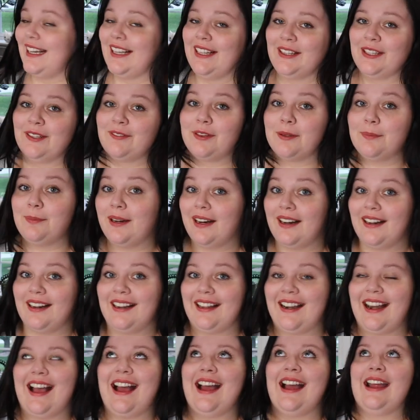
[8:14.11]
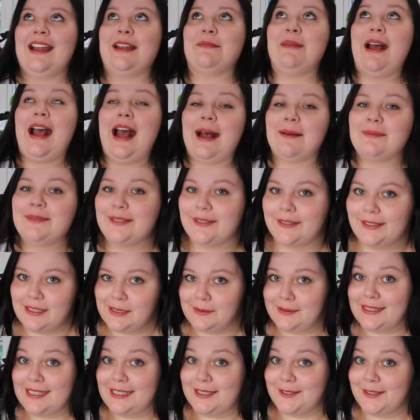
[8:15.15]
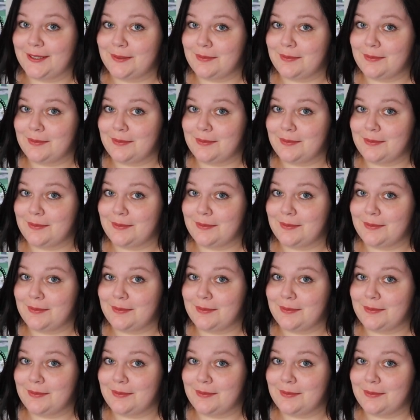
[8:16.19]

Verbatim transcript: I love the pot. I am absolutely obsessed with